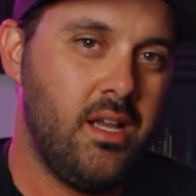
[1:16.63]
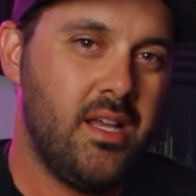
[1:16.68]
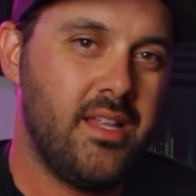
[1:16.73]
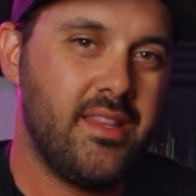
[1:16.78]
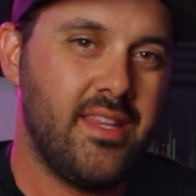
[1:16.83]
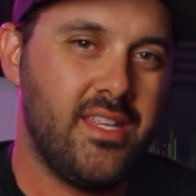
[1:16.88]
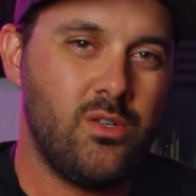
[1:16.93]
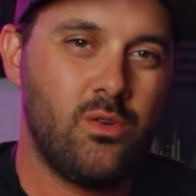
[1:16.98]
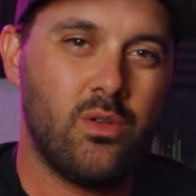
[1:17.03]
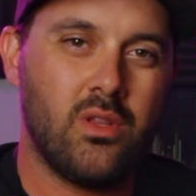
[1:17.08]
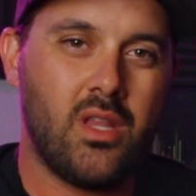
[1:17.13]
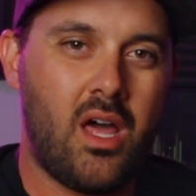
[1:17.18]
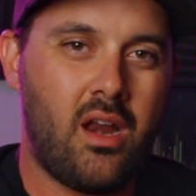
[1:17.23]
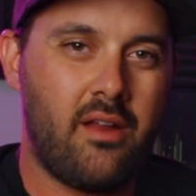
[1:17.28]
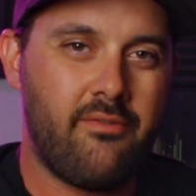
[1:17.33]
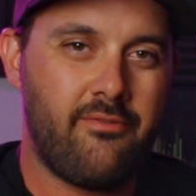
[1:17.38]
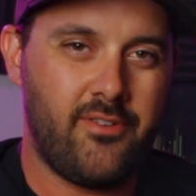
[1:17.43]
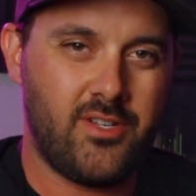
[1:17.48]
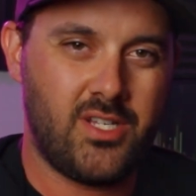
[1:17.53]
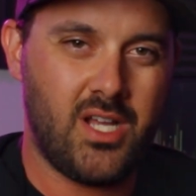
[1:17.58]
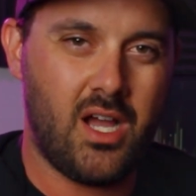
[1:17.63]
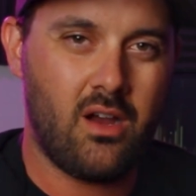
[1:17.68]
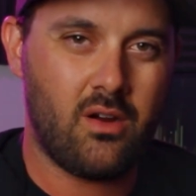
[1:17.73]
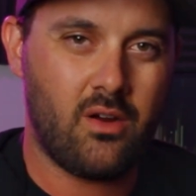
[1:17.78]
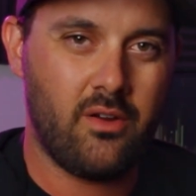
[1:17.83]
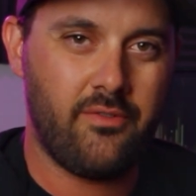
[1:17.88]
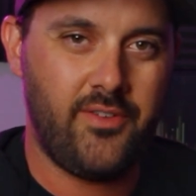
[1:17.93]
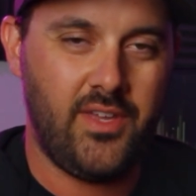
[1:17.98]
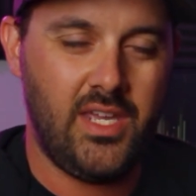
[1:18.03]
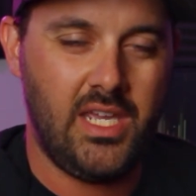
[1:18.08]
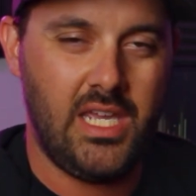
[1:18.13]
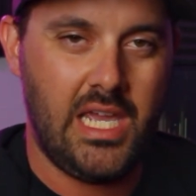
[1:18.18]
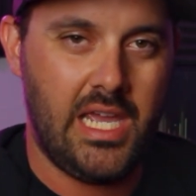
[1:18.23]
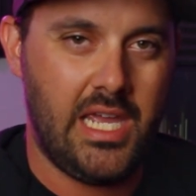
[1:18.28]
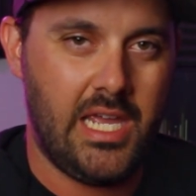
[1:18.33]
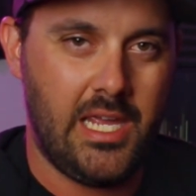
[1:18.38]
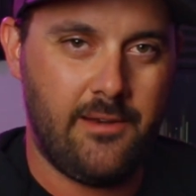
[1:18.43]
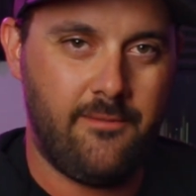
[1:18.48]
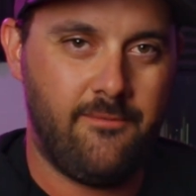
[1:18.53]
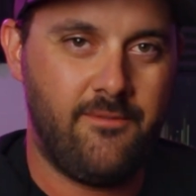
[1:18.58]
They do a lot of photography
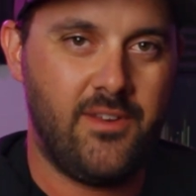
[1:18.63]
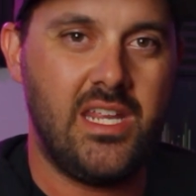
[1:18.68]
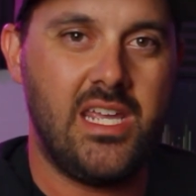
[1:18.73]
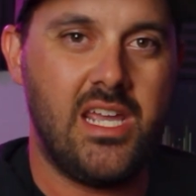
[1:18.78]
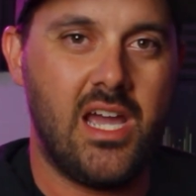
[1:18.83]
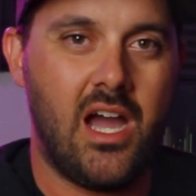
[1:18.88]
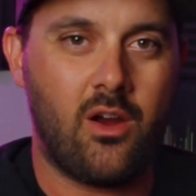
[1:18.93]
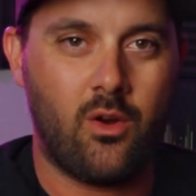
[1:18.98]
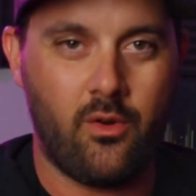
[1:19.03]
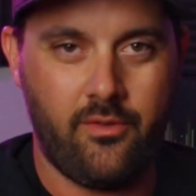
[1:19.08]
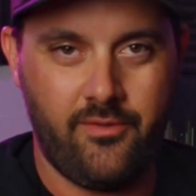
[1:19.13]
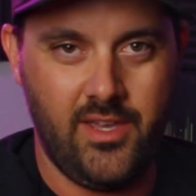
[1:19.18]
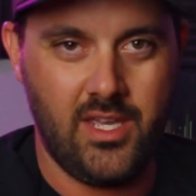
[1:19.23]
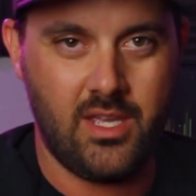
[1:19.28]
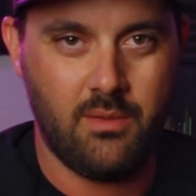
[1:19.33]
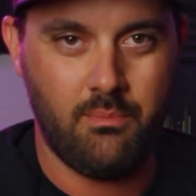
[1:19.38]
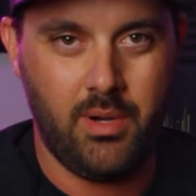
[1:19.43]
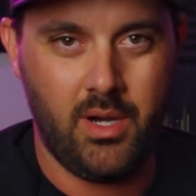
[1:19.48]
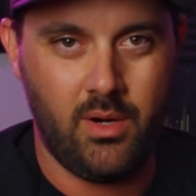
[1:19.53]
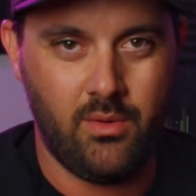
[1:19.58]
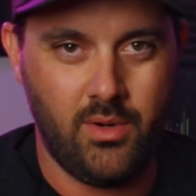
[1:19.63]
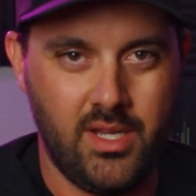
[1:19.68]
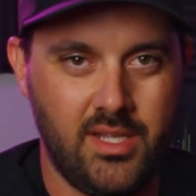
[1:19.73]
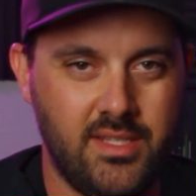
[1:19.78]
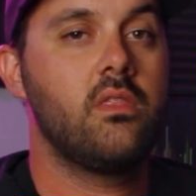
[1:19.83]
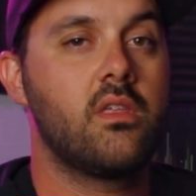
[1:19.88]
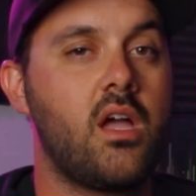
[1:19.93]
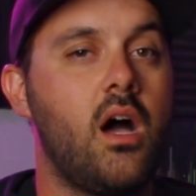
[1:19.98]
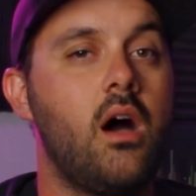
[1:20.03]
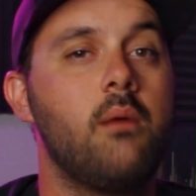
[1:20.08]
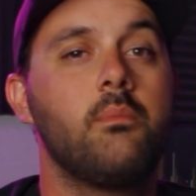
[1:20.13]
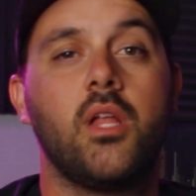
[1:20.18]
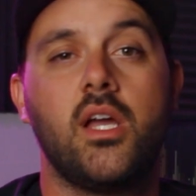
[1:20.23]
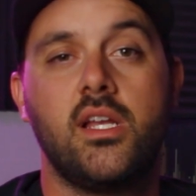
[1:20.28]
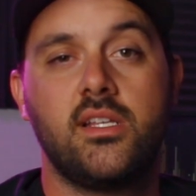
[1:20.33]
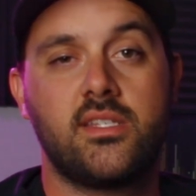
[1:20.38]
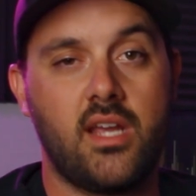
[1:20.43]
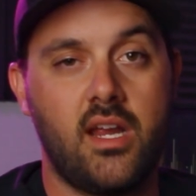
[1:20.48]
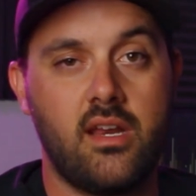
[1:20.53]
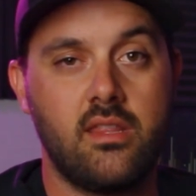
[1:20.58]
and videography components. The Comlight
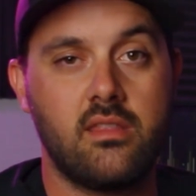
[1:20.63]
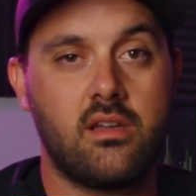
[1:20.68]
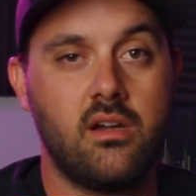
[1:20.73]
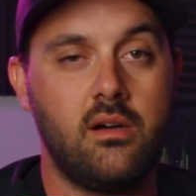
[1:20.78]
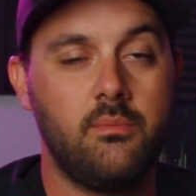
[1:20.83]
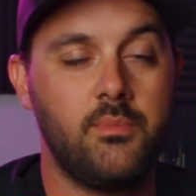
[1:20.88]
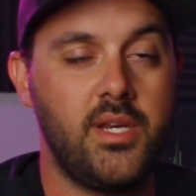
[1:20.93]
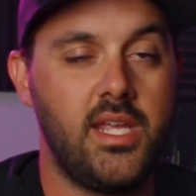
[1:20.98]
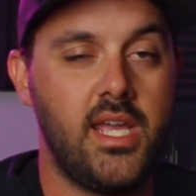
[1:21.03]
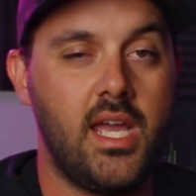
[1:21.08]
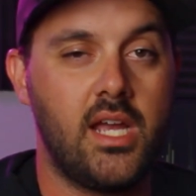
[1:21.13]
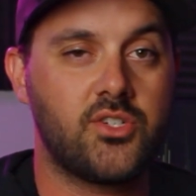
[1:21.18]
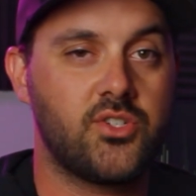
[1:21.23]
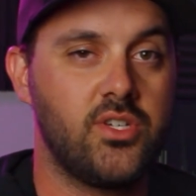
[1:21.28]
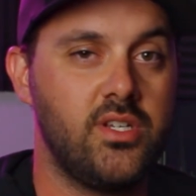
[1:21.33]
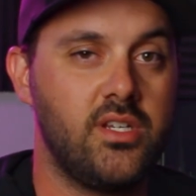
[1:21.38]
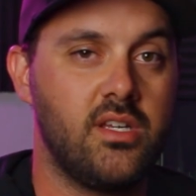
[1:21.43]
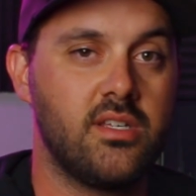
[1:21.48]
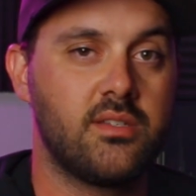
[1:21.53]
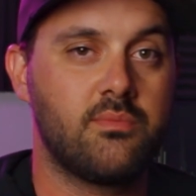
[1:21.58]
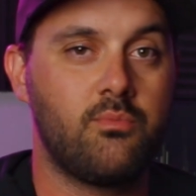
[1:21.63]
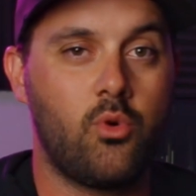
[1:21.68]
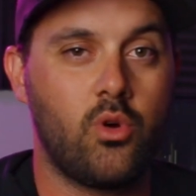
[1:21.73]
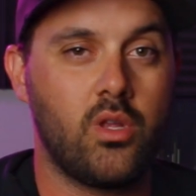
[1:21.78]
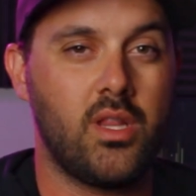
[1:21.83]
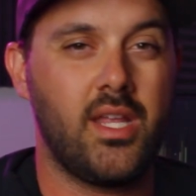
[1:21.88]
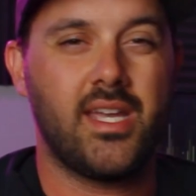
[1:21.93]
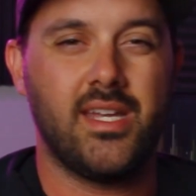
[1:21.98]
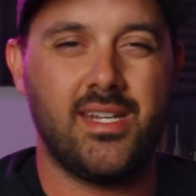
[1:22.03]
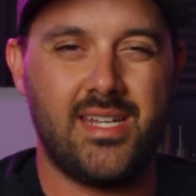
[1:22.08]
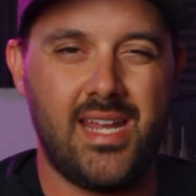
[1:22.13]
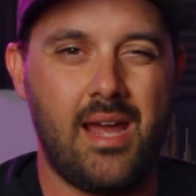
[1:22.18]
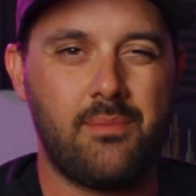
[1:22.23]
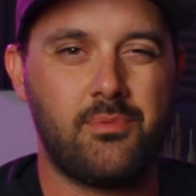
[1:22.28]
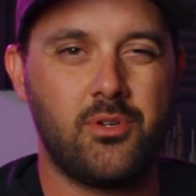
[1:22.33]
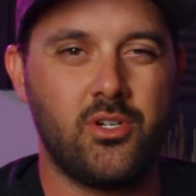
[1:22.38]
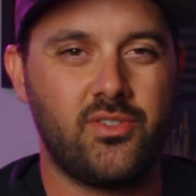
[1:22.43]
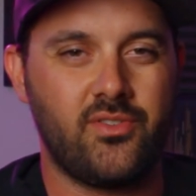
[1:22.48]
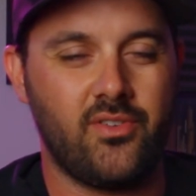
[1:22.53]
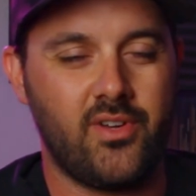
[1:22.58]
side of the company actually does more like
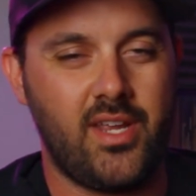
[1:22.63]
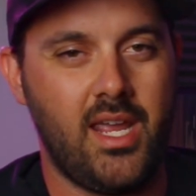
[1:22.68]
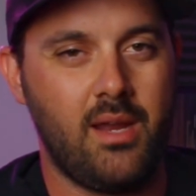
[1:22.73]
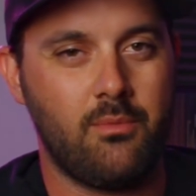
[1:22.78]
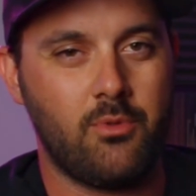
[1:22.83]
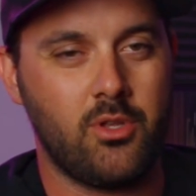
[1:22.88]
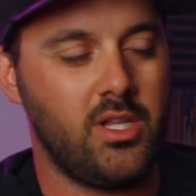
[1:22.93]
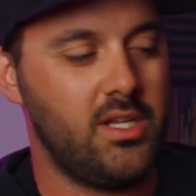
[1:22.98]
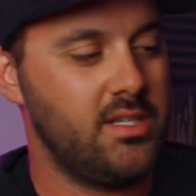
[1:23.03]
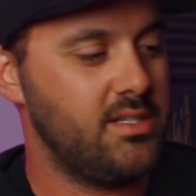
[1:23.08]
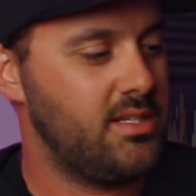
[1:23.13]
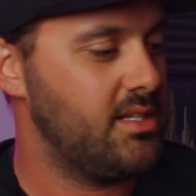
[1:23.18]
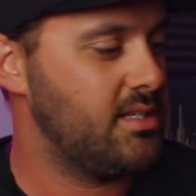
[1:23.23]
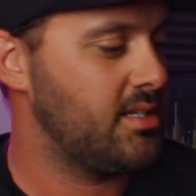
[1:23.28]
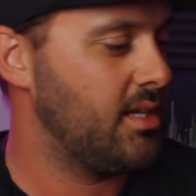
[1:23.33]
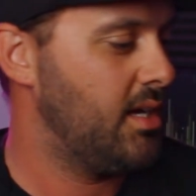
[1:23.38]
adapters for camera lenses.